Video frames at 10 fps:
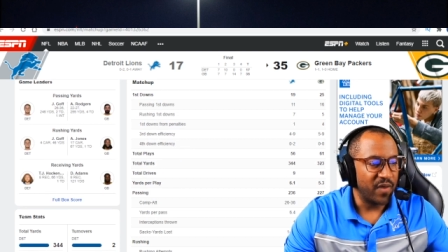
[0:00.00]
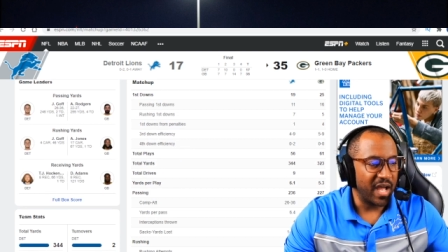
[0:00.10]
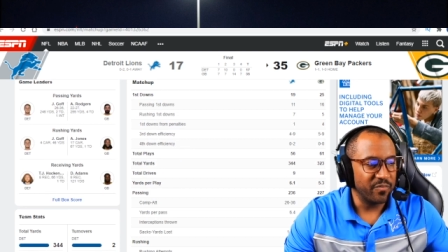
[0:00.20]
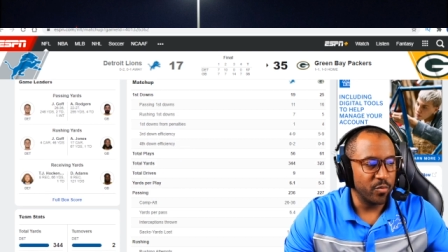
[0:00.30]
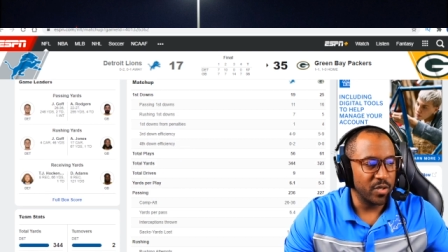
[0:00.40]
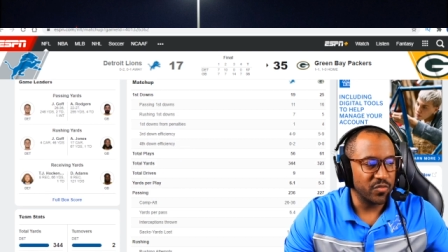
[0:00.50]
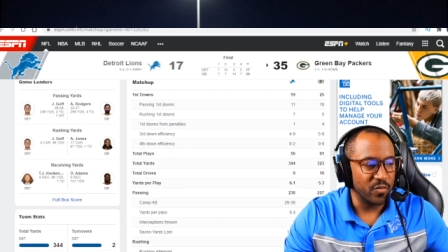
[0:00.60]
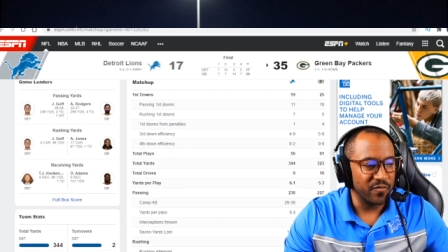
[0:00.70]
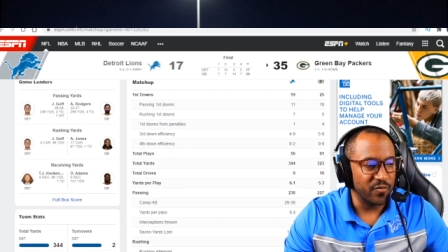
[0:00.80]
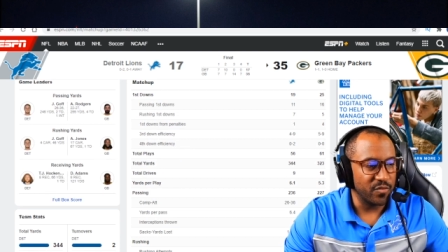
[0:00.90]

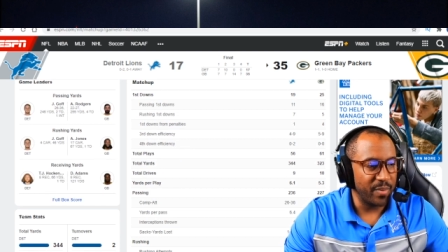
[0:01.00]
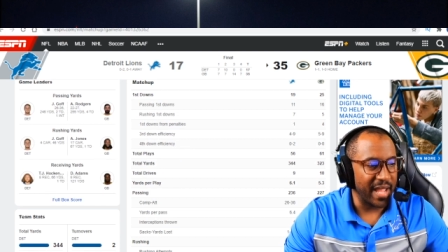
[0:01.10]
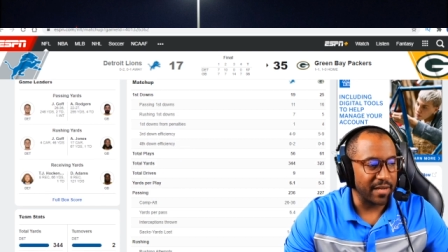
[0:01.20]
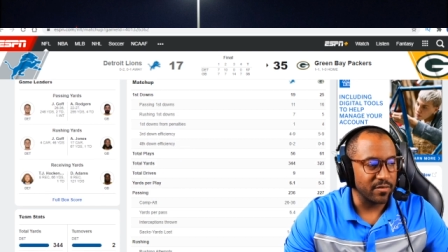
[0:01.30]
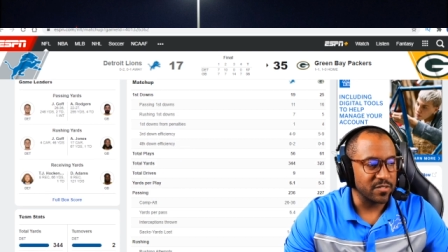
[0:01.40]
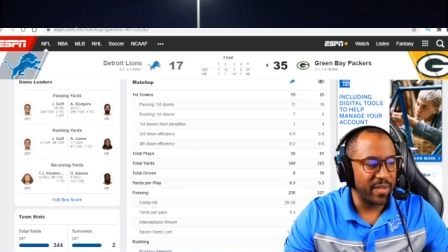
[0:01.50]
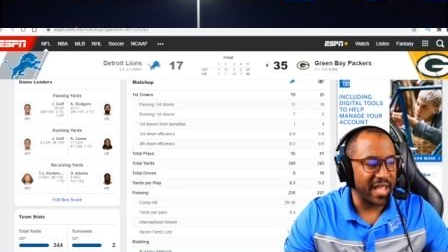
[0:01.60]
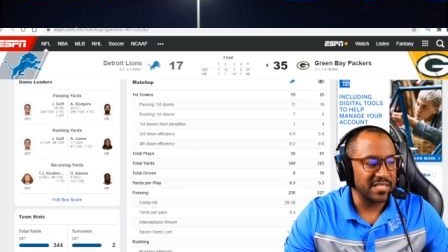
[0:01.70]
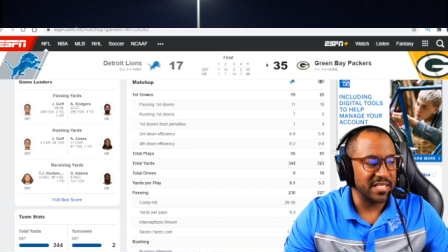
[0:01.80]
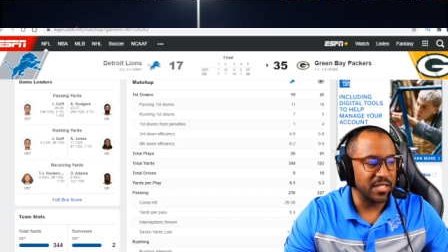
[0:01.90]
5.3 for the Packers.
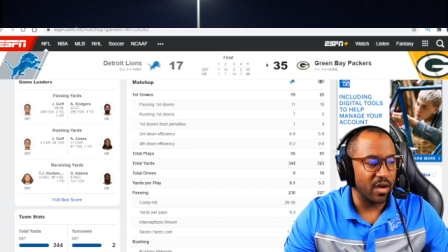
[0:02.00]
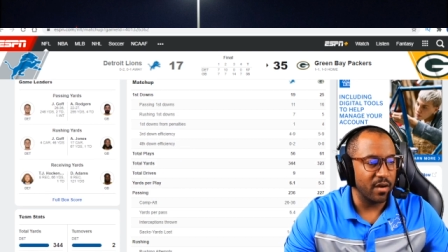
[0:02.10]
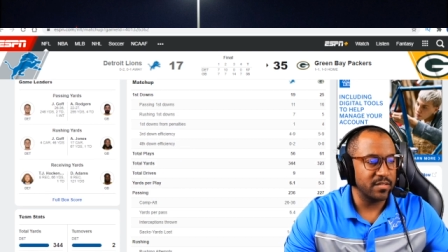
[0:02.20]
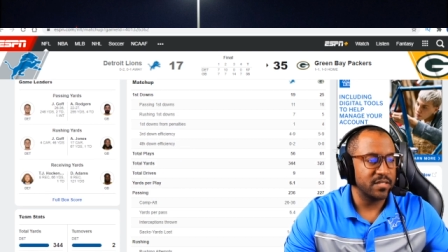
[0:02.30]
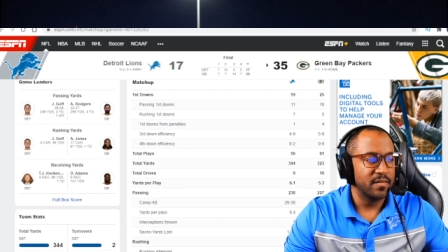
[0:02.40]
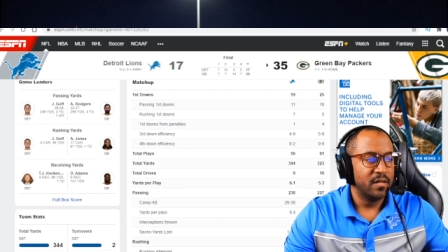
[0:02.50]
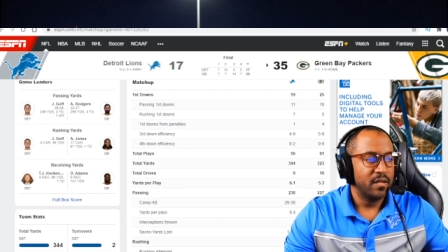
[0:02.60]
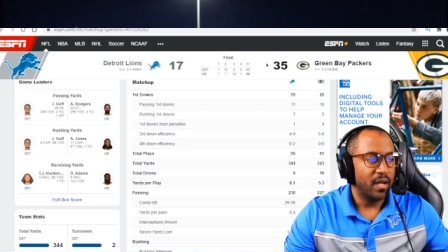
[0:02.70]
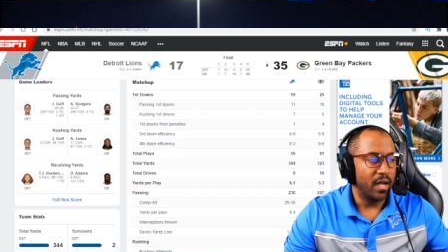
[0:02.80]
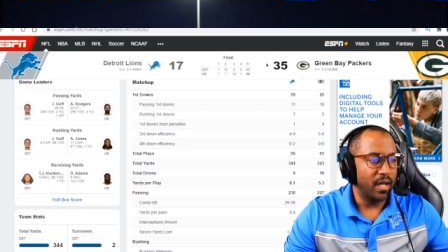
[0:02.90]
Passing yards,
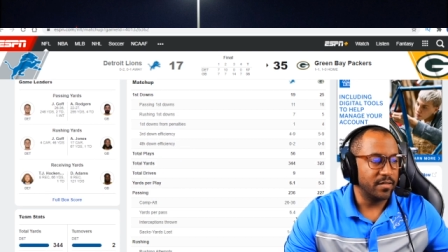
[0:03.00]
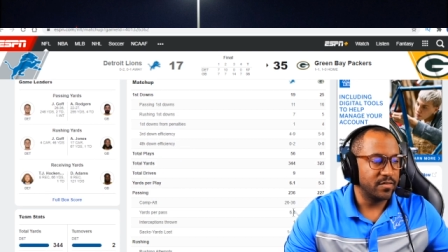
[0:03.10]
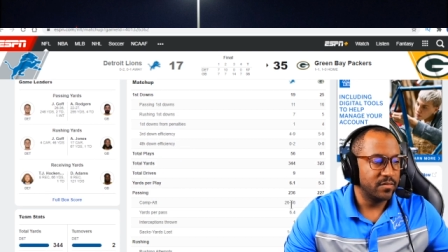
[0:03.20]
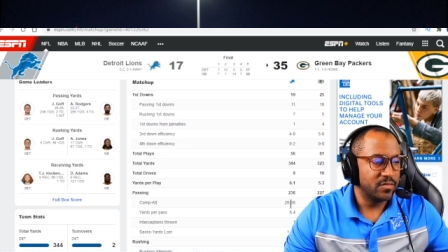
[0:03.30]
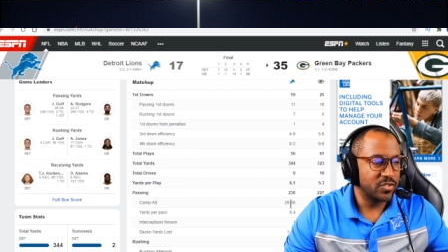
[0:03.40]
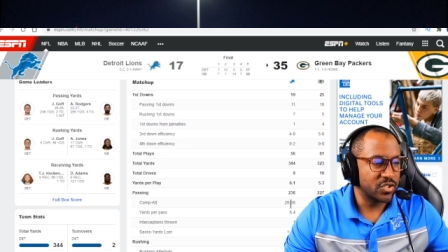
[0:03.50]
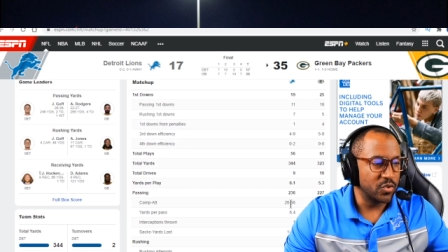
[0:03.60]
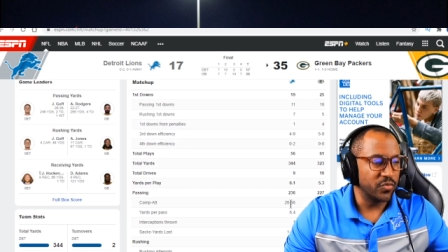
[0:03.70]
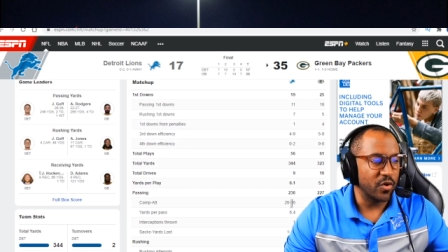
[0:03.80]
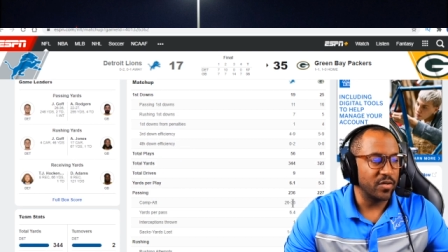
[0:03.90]
uh,
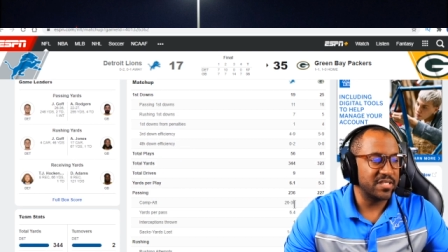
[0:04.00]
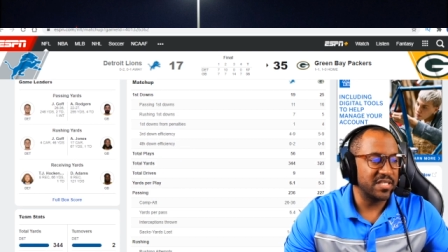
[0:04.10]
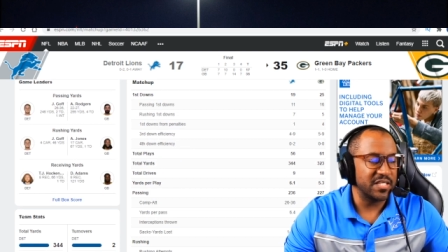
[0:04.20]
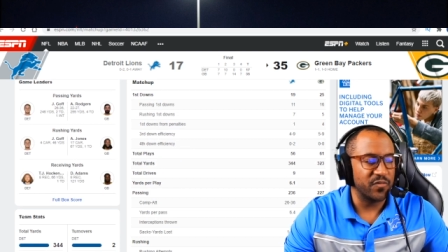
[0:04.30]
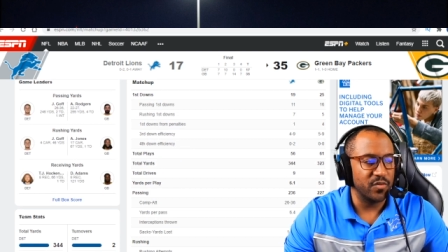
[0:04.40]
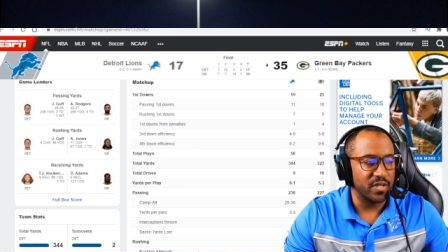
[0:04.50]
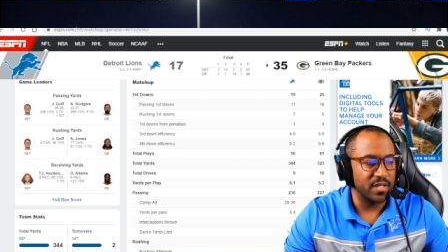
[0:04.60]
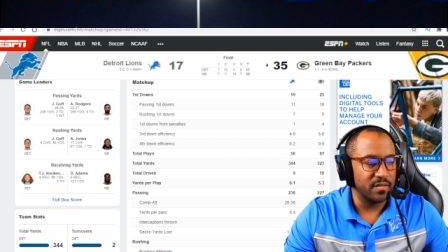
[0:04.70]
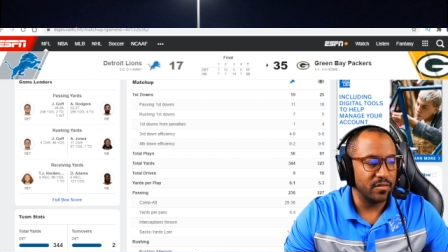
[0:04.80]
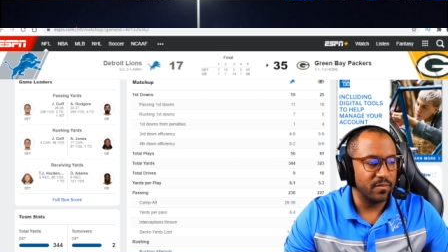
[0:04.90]
236 for
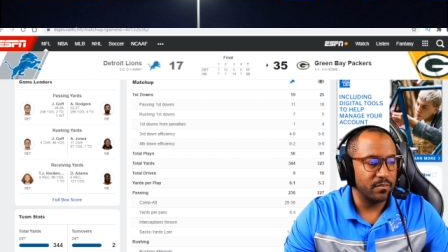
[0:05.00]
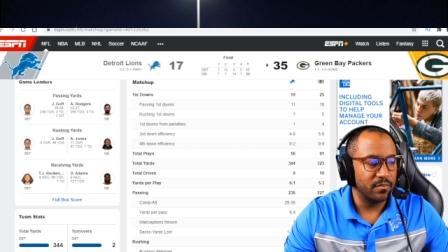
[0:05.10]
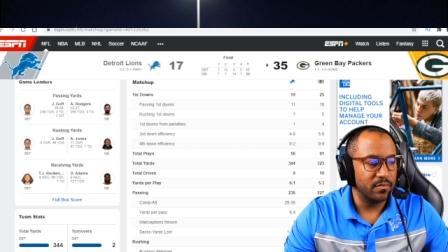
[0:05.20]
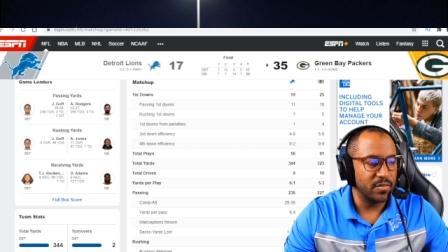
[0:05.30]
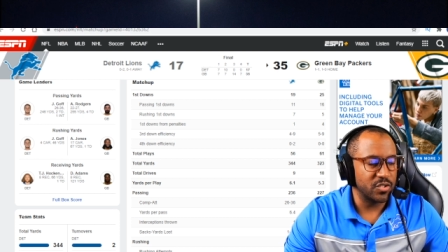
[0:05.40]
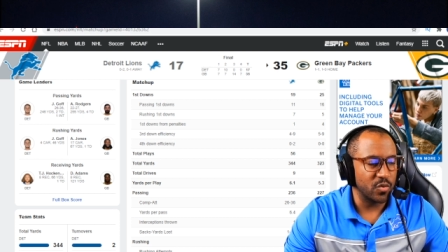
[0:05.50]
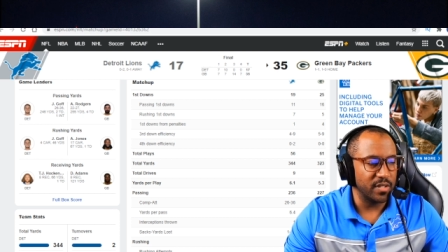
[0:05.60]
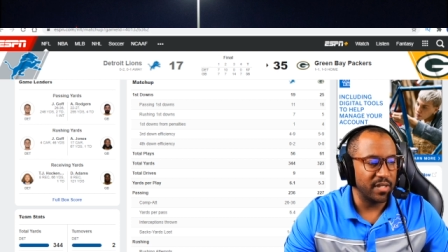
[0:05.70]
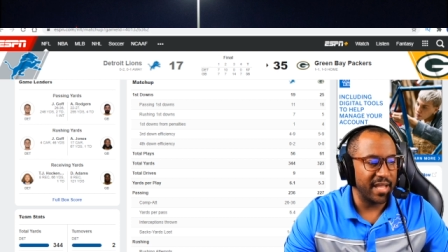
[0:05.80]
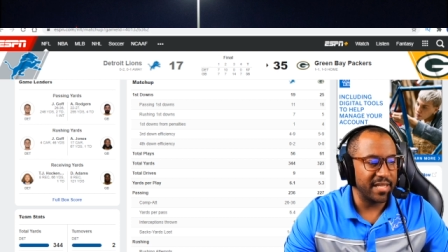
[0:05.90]
the
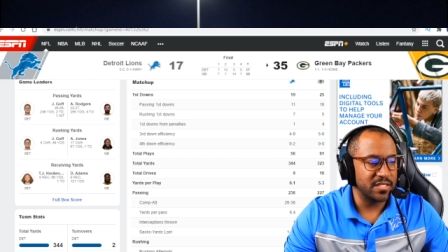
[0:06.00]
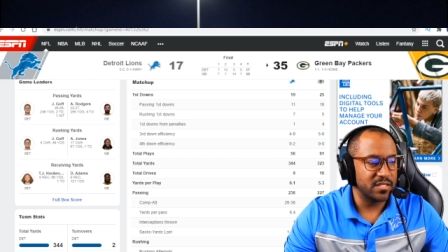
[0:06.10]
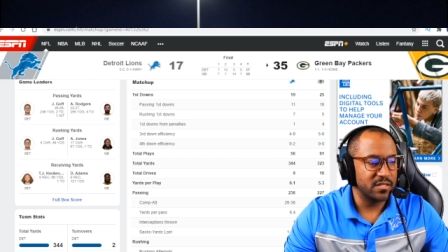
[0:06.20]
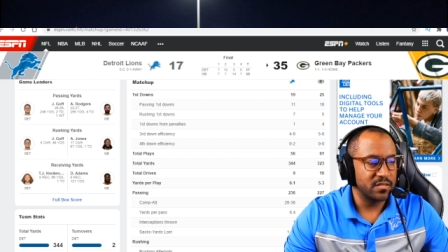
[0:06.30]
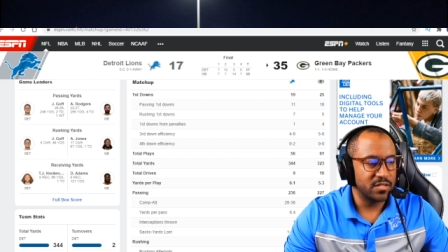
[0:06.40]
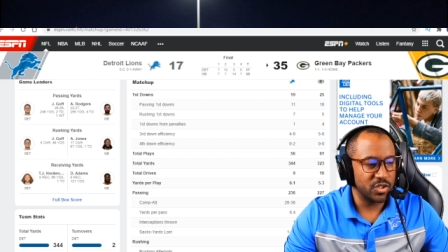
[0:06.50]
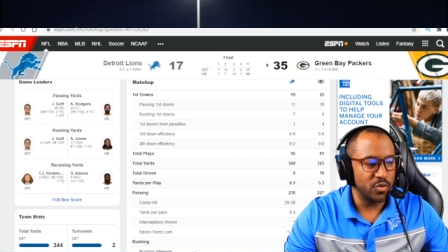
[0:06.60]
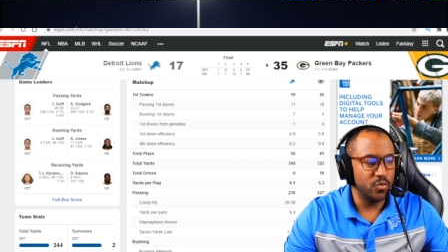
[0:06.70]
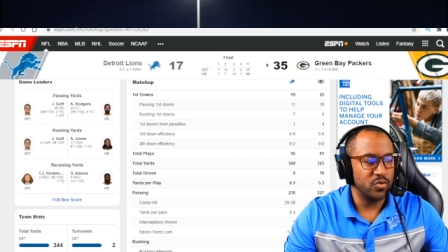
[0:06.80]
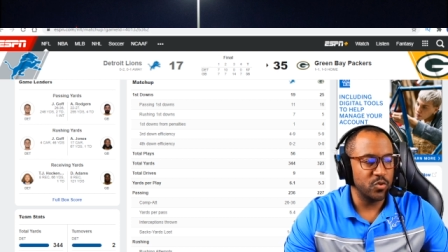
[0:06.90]
Detroit Lions,
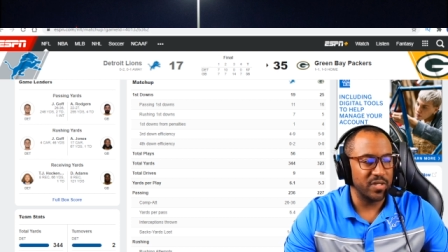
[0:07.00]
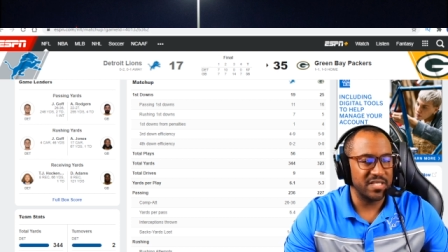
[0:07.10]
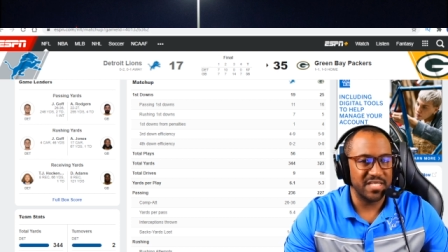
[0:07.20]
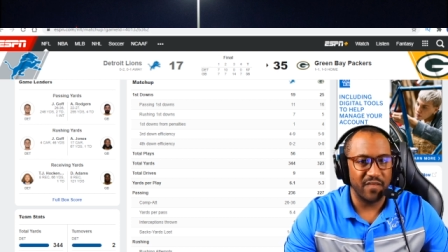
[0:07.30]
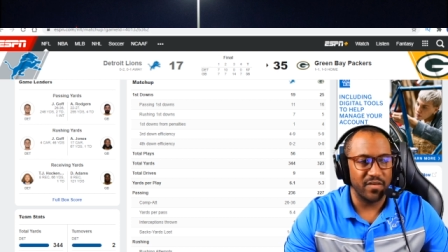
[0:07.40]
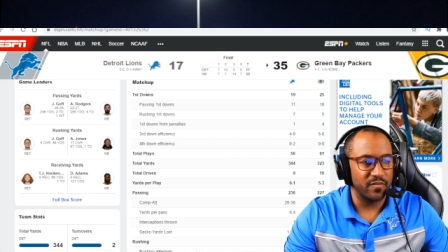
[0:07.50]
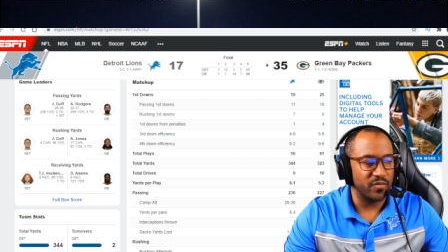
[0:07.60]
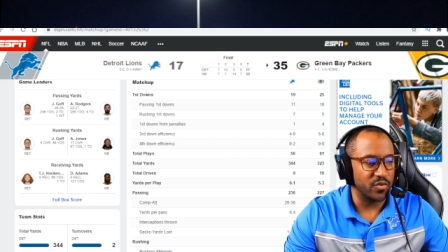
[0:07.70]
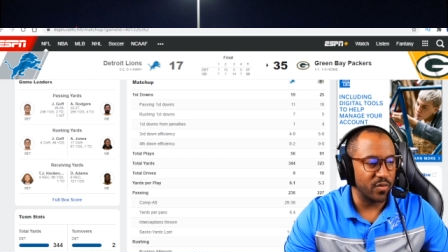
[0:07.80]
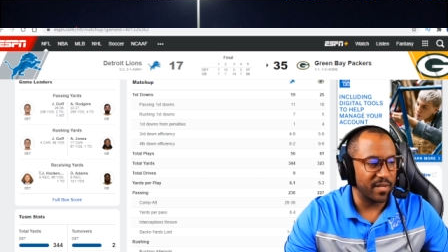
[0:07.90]
227
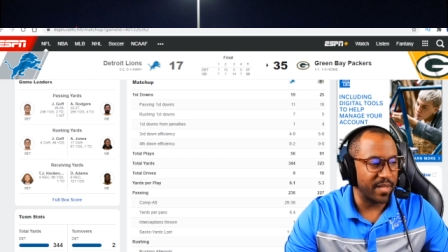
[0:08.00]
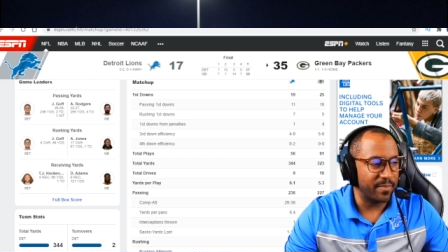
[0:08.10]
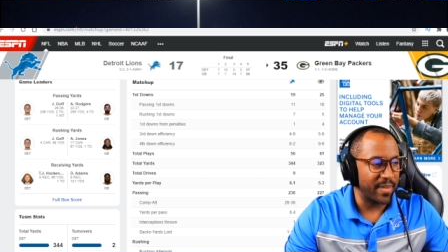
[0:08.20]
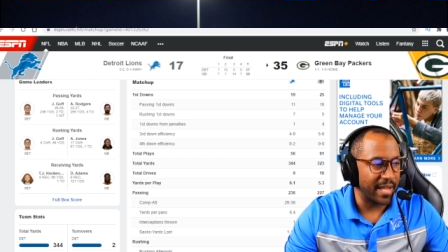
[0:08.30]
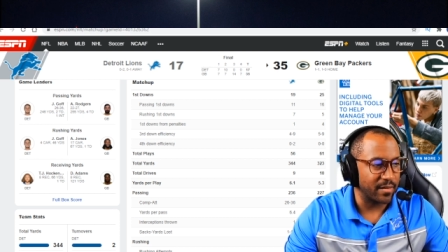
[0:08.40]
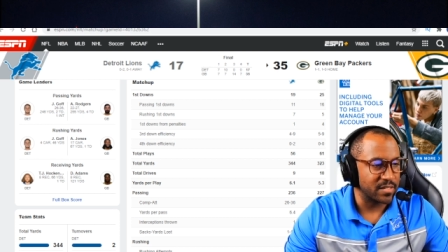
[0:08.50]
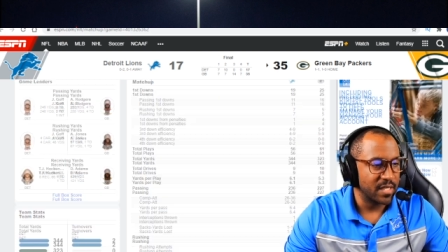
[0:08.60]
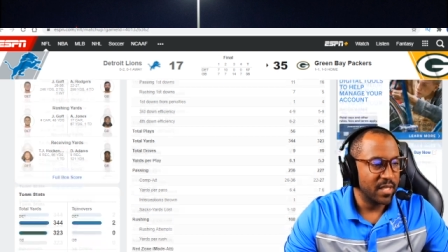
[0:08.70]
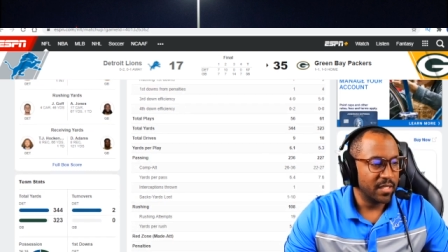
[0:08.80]
for the Green Bay Packers.